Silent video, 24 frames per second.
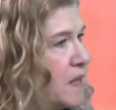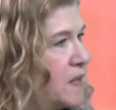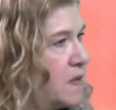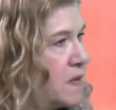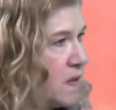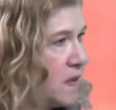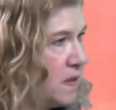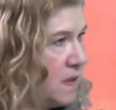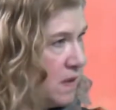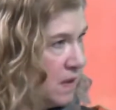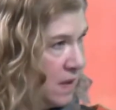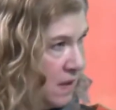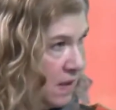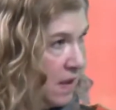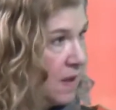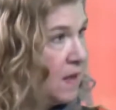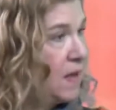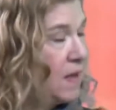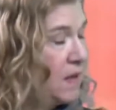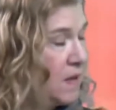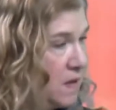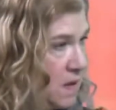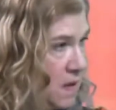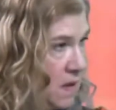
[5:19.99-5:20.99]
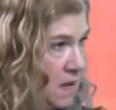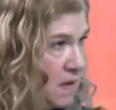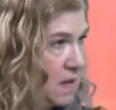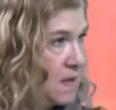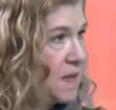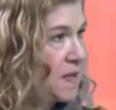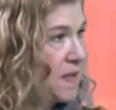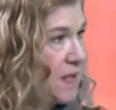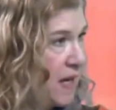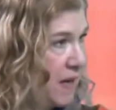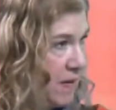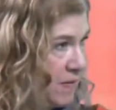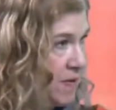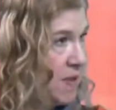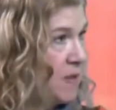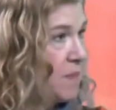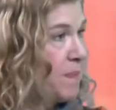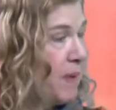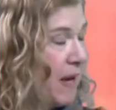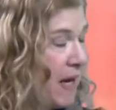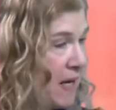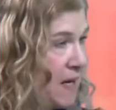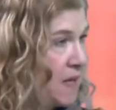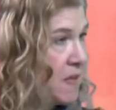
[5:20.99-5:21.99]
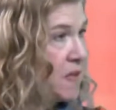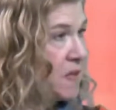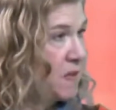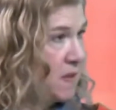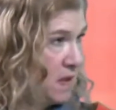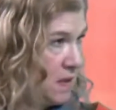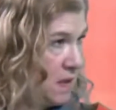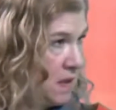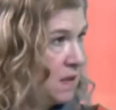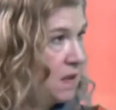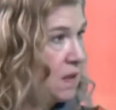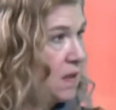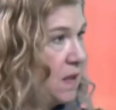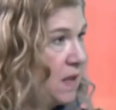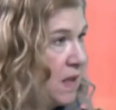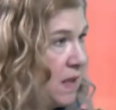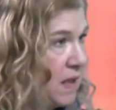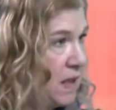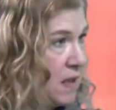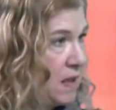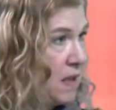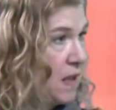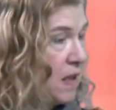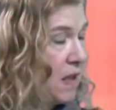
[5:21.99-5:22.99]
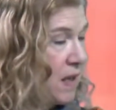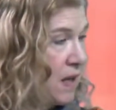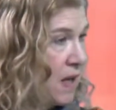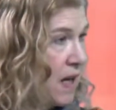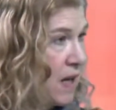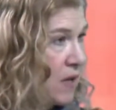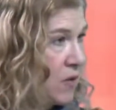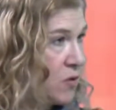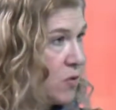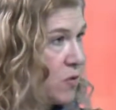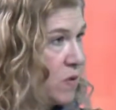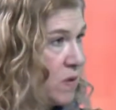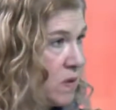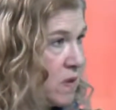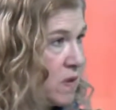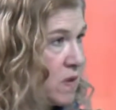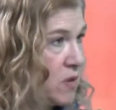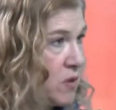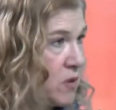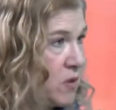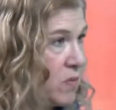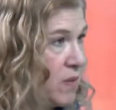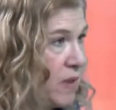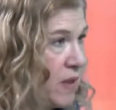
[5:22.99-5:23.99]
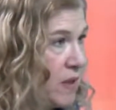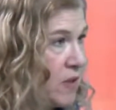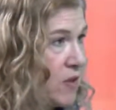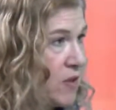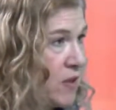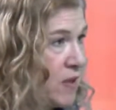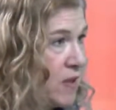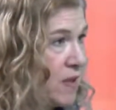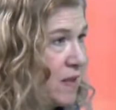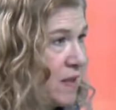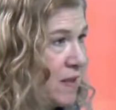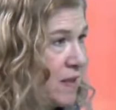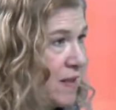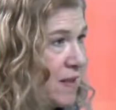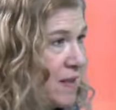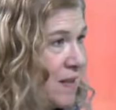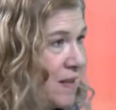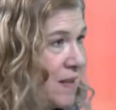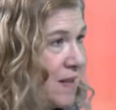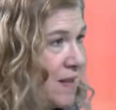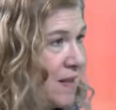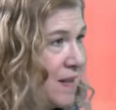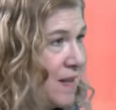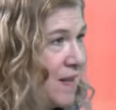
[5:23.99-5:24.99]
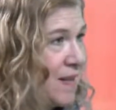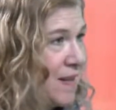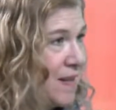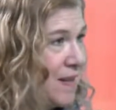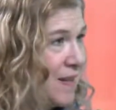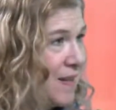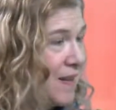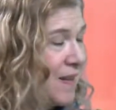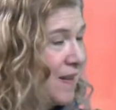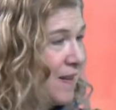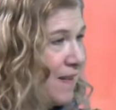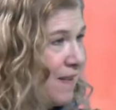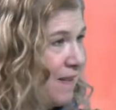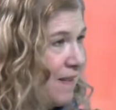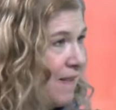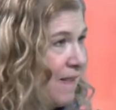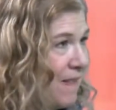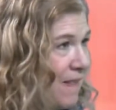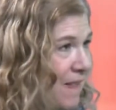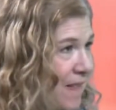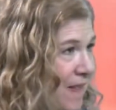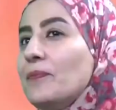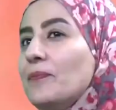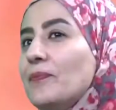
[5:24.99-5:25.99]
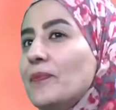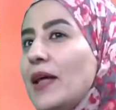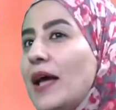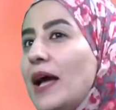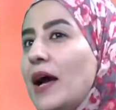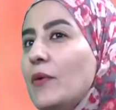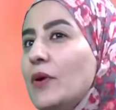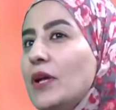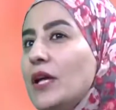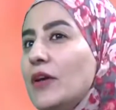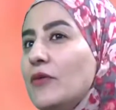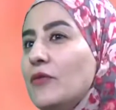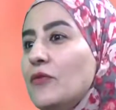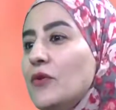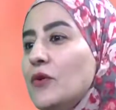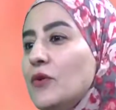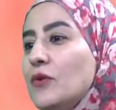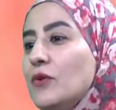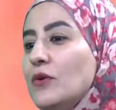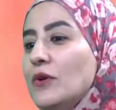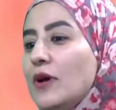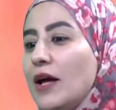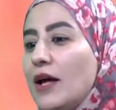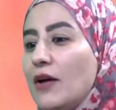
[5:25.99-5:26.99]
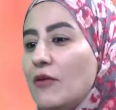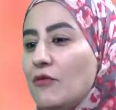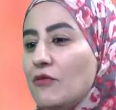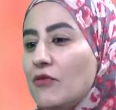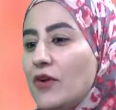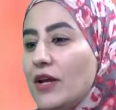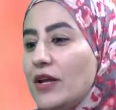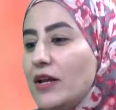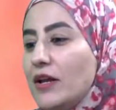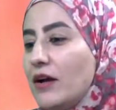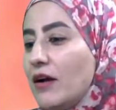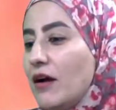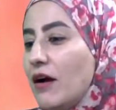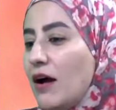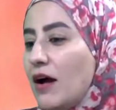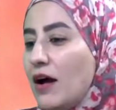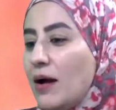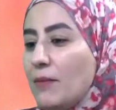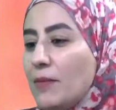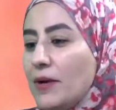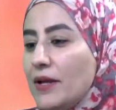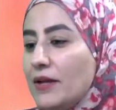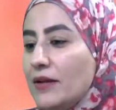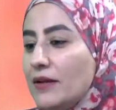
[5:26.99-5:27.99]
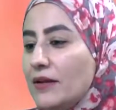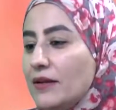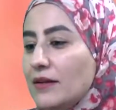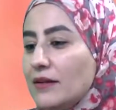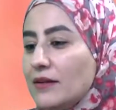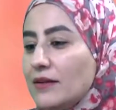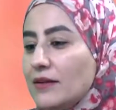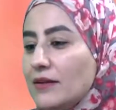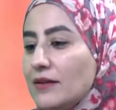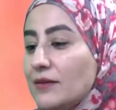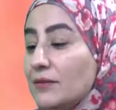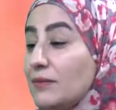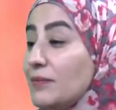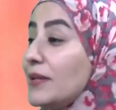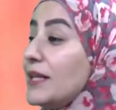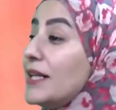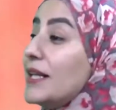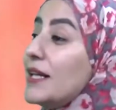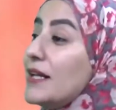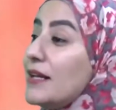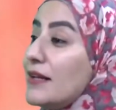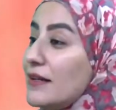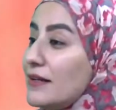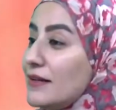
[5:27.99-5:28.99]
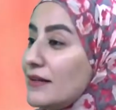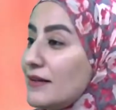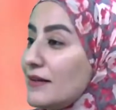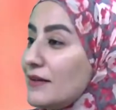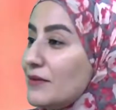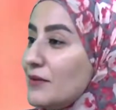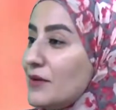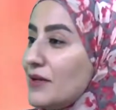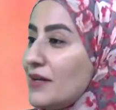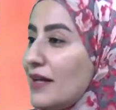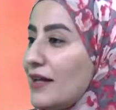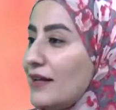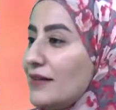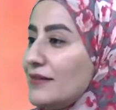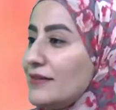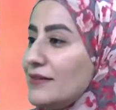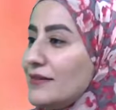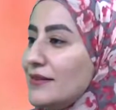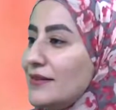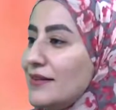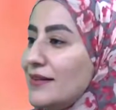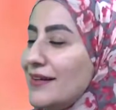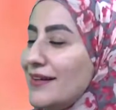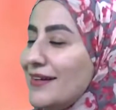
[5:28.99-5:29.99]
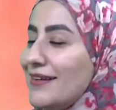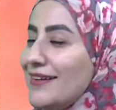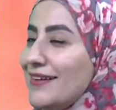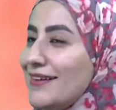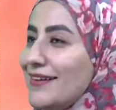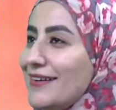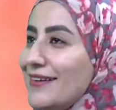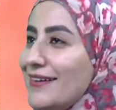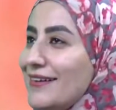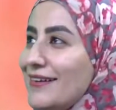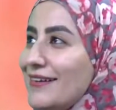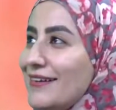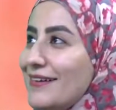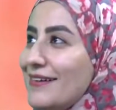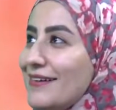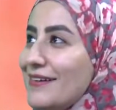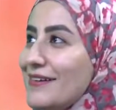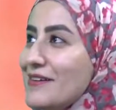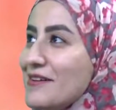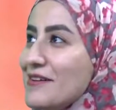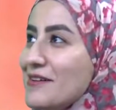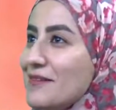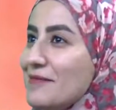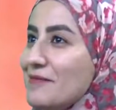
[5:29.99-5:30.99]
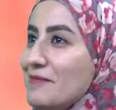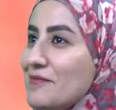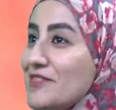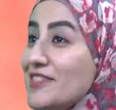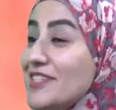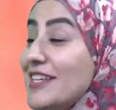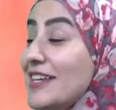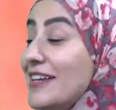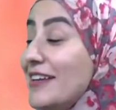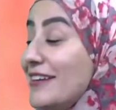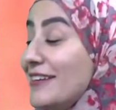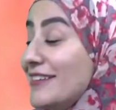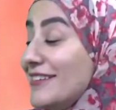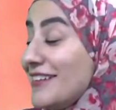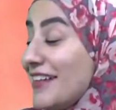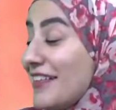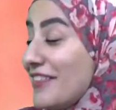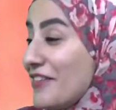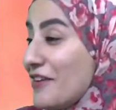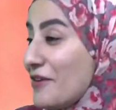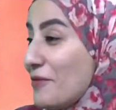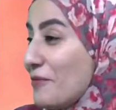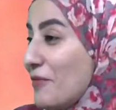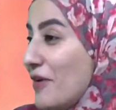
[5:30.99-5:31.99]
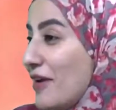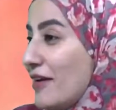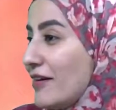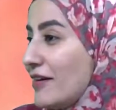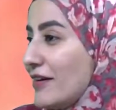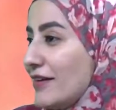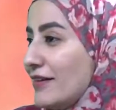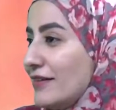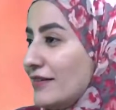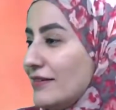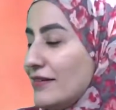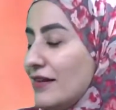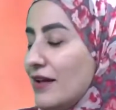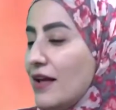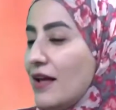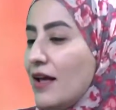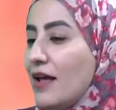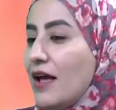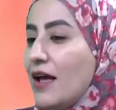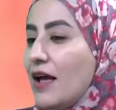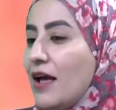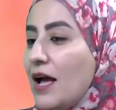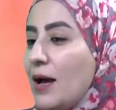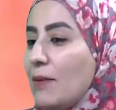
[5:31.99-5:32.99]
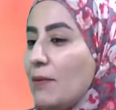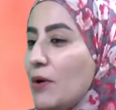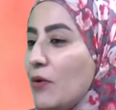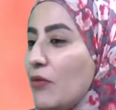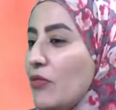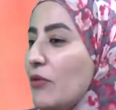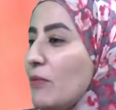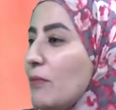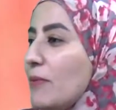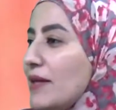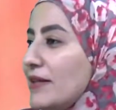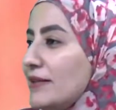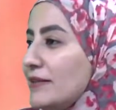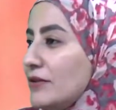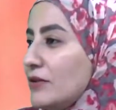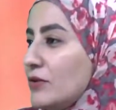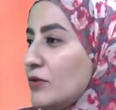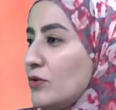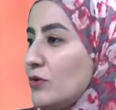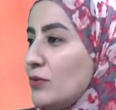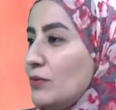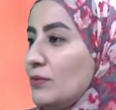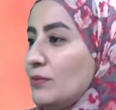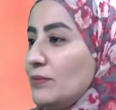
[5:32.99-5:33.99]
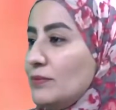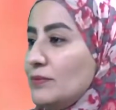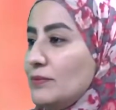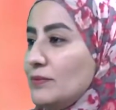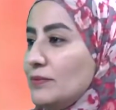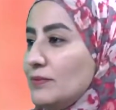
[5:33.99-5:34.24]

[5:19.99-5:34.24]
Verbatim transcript: this safe space in an actual situation? So, I will give you a very common complaint when I see uh, teens and their parents about the messy room,